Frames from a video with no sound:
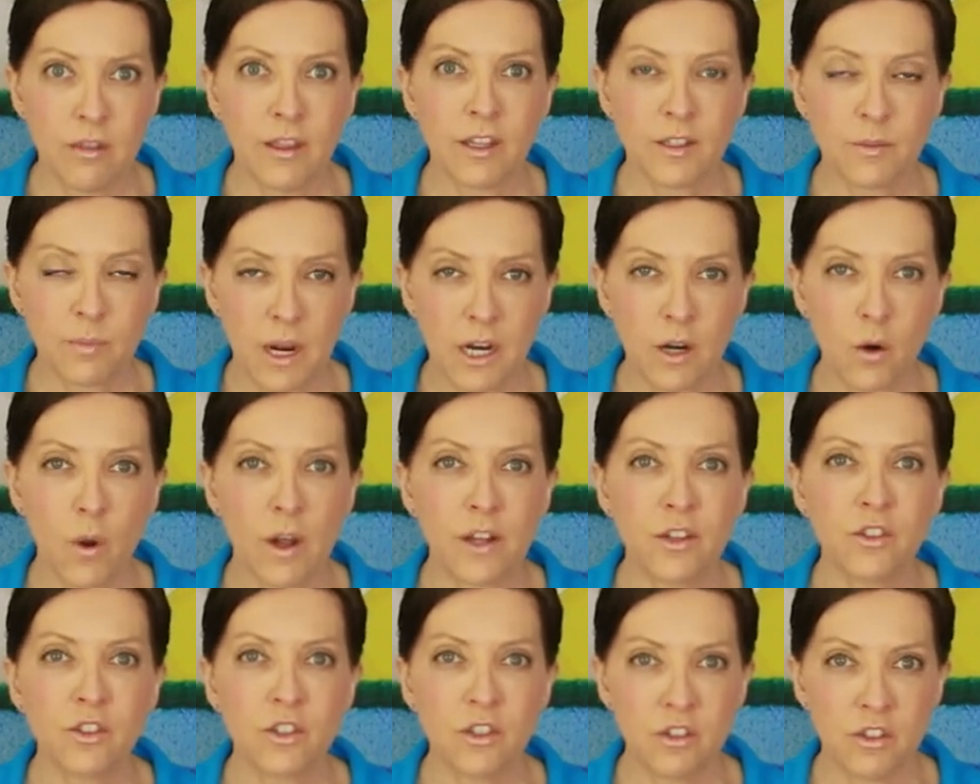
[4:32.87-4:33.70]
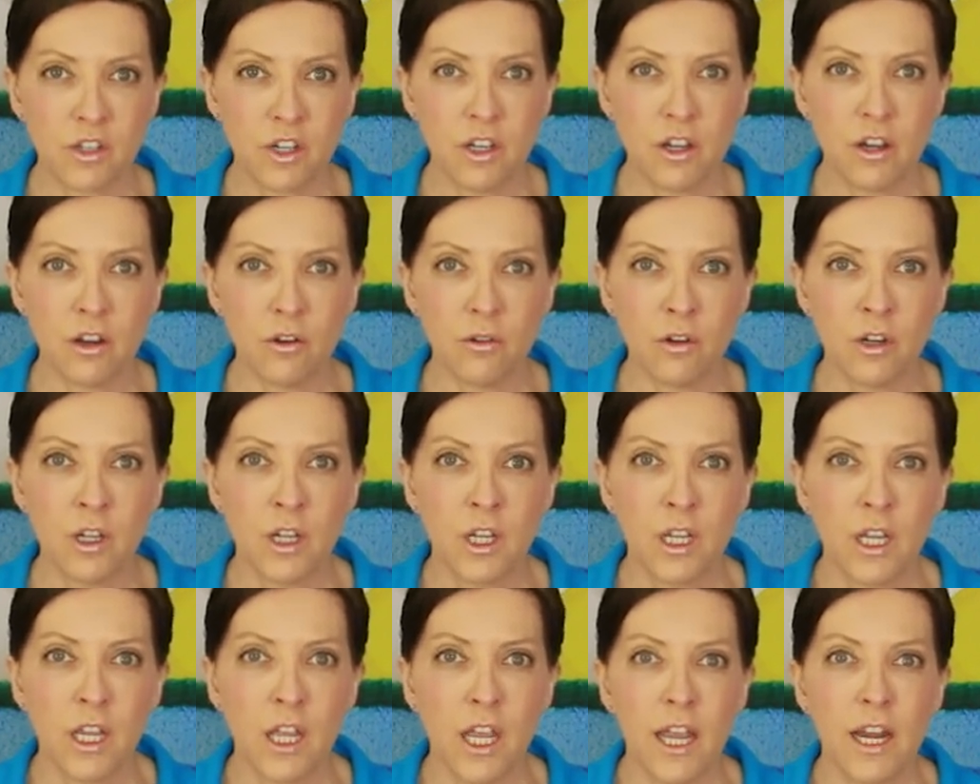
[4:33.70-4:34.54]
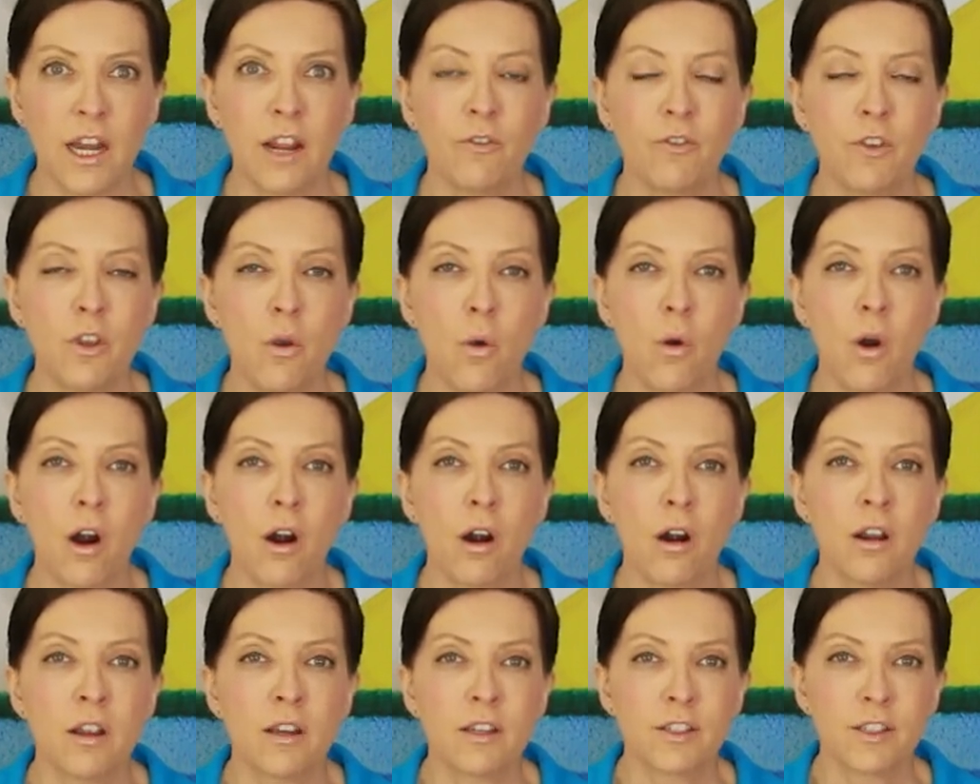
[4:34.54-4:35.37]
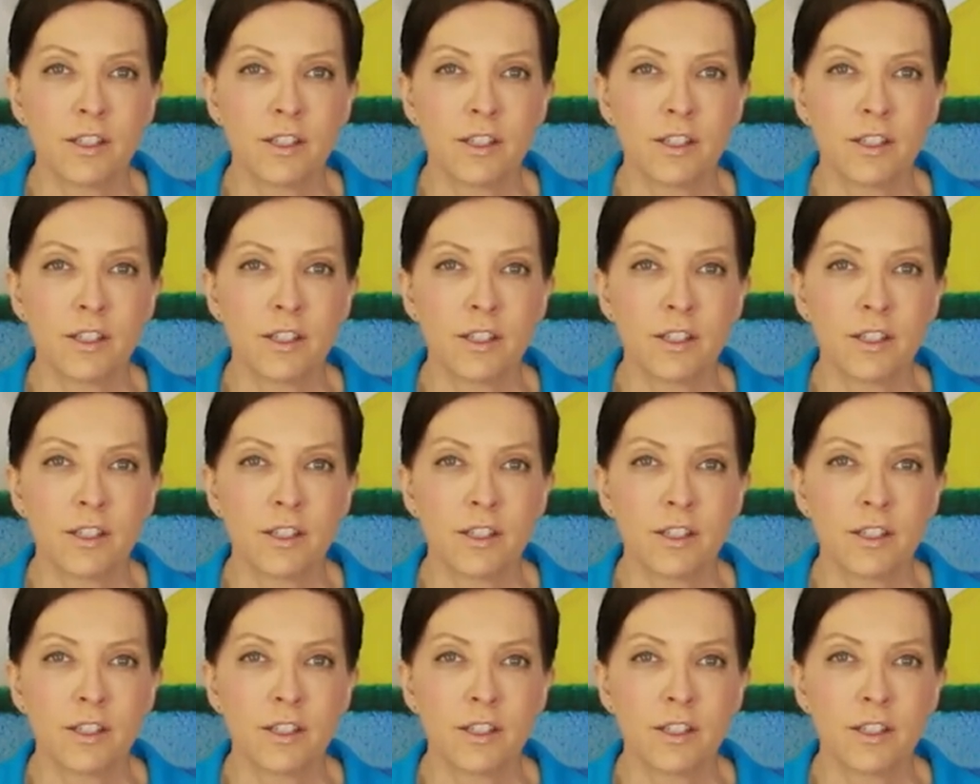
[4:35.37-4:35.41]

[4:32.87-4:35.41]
That's my question to you and if you are